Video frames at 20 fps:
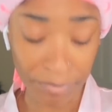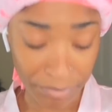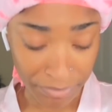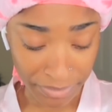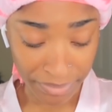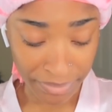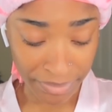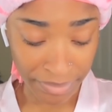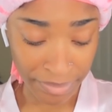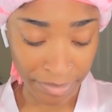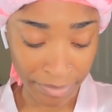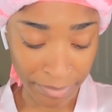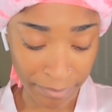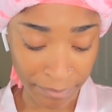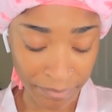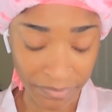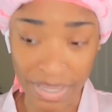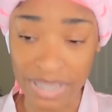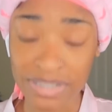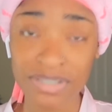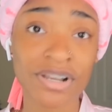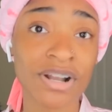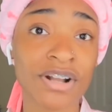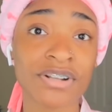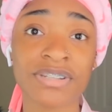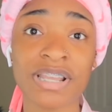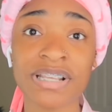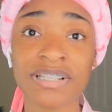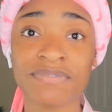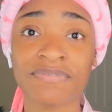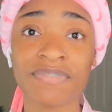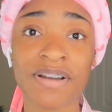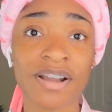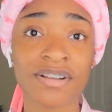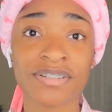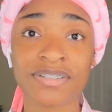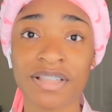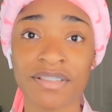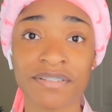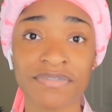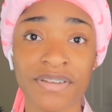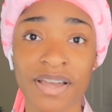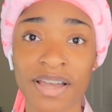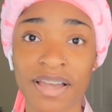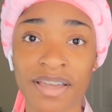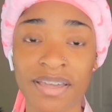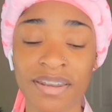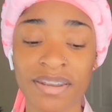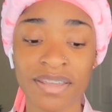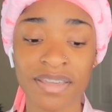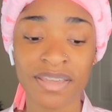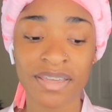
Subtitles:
but that's a $500 fine.